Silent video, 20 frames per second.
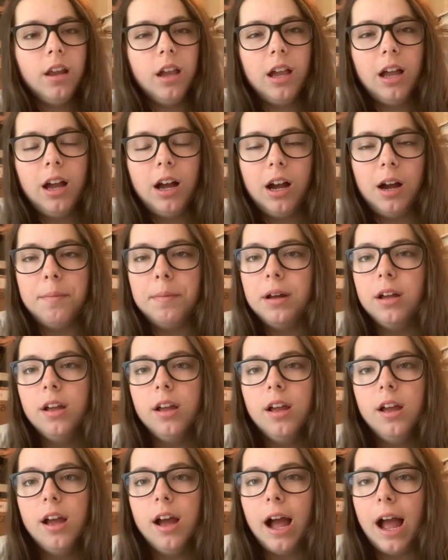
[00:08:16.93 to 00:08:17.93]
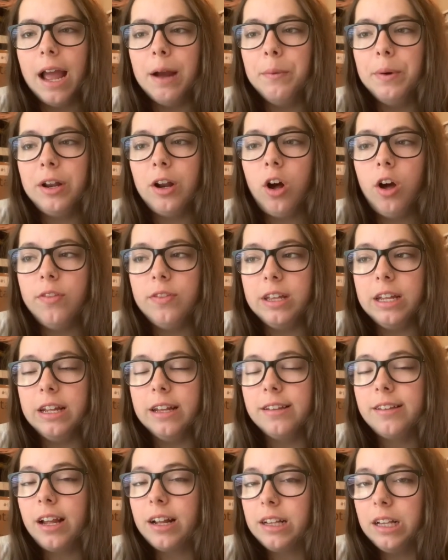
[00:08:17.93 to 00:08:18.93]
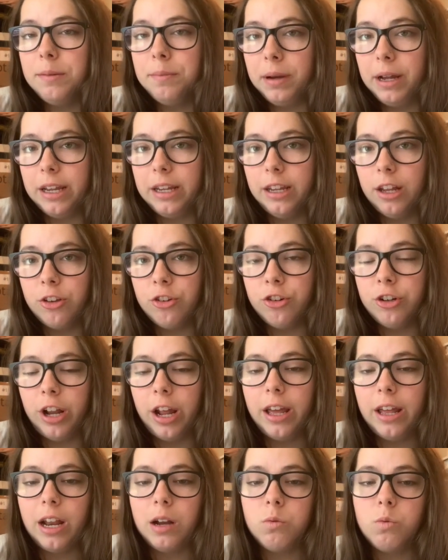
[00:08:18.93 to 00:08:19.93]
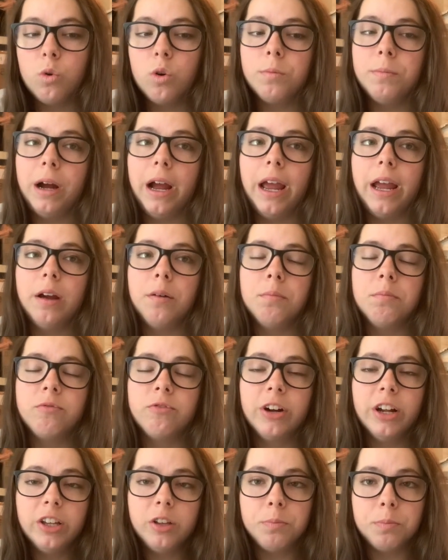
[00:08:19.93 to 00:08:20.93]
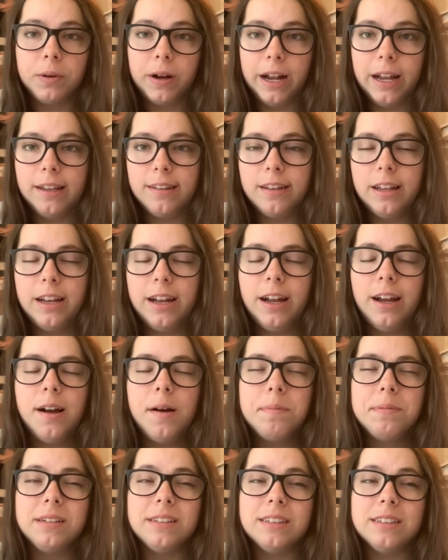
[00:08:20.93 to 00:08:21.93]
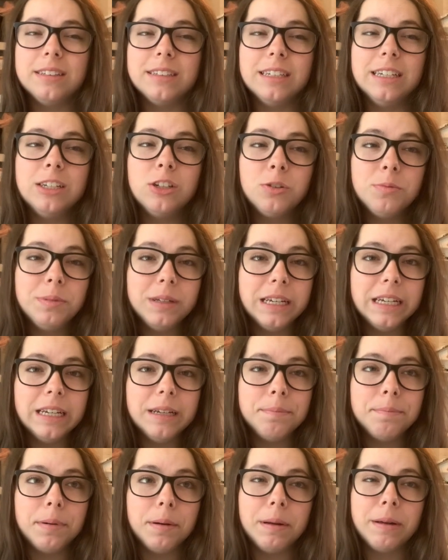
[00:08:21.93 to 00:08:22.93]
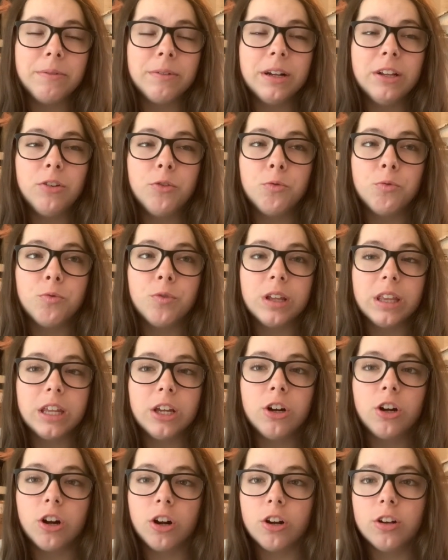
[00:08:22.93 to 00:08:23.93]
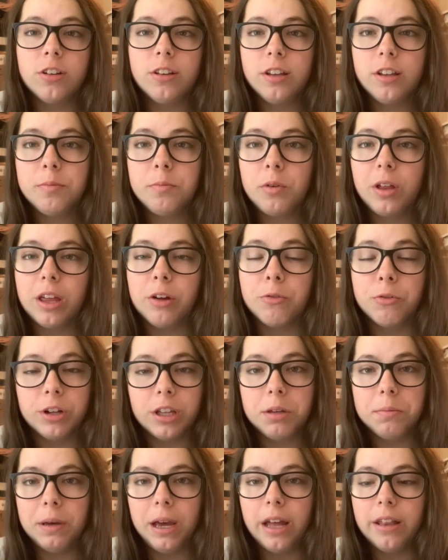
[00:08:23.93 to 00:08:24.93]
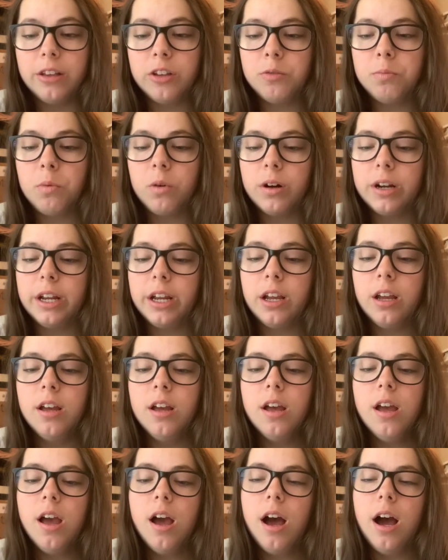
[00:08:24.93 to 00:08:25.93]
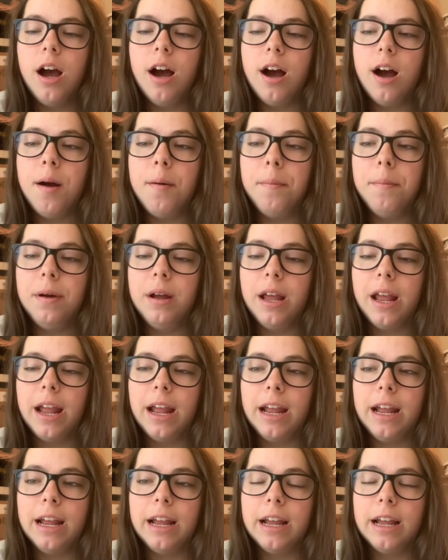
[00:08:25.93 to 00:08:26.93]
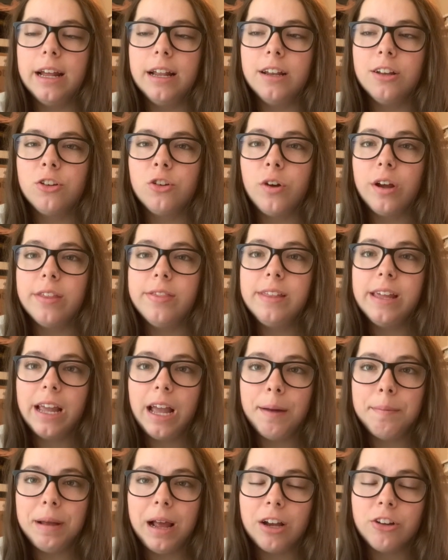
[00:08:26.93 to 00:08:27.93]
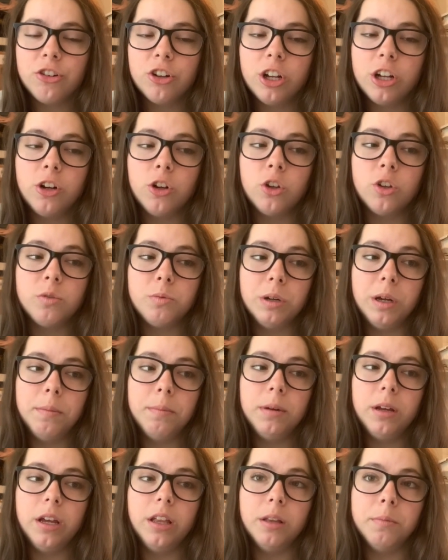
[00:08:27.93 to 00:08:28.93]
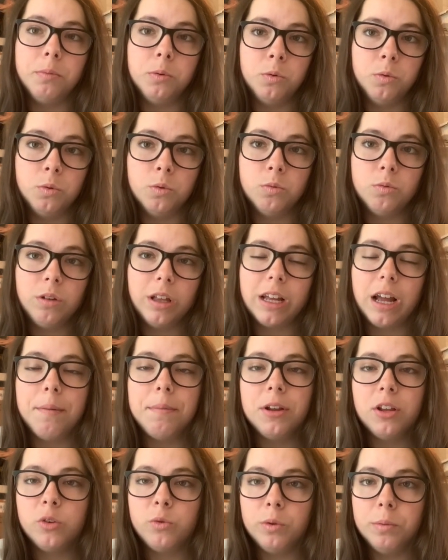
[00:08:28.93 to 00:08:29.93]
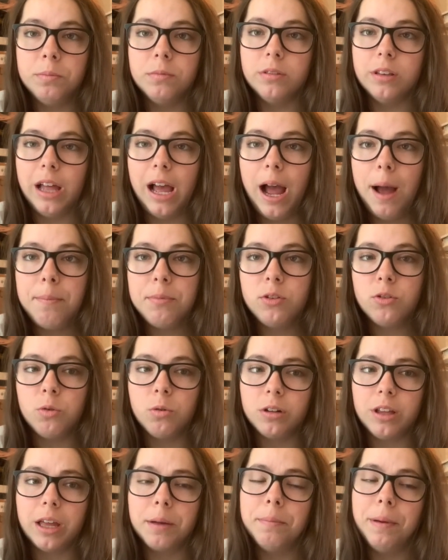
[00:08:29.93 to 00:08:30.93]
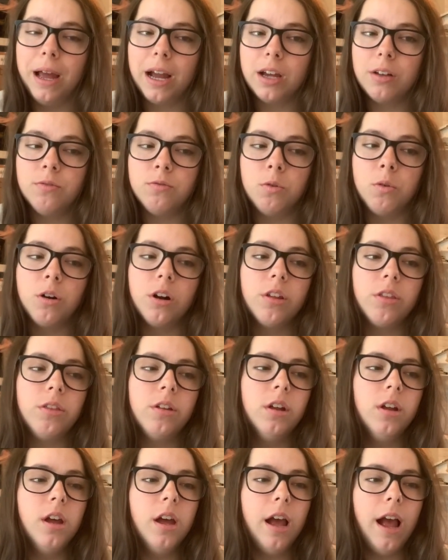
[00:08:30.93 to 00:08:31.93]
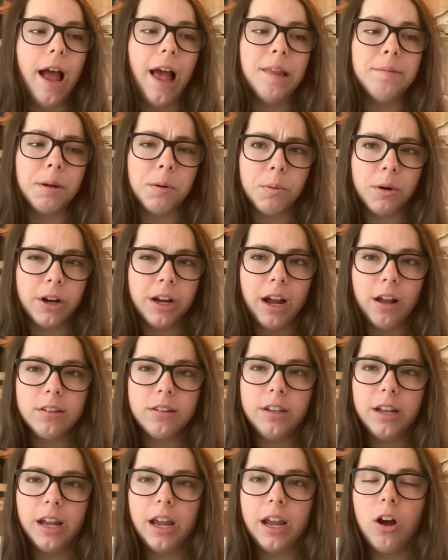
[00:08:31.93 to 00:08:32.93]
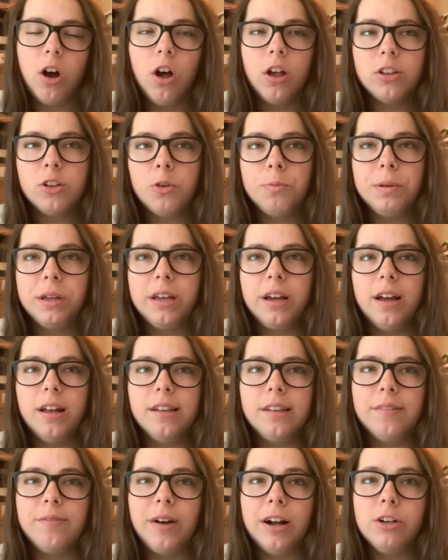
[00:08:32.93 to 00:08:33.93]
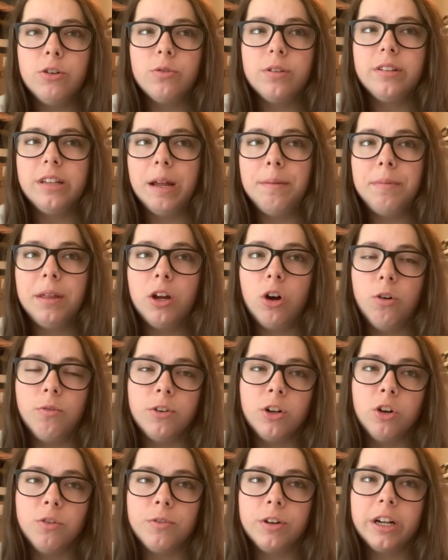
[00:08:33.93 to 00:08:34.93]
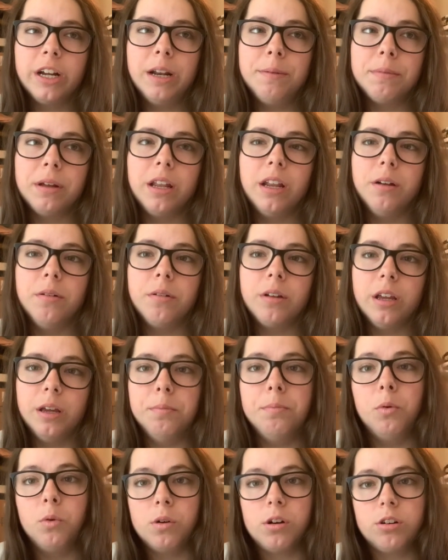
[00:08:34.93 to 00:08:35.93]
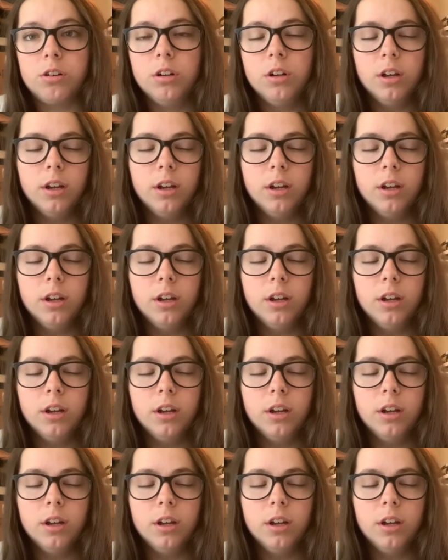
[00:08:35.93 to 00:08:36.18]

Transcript: I went on the cycling bike yesterday and I wore my wrist brace and it helped a little bit, but my wrist really hurts really bad this morning. And so I think I'm actually gonna go swim in the pool. Like, I'm gonna swim laps or like back and forth as my workout today. Also, because if I do the same thing over and over again, I'm gonna get bored.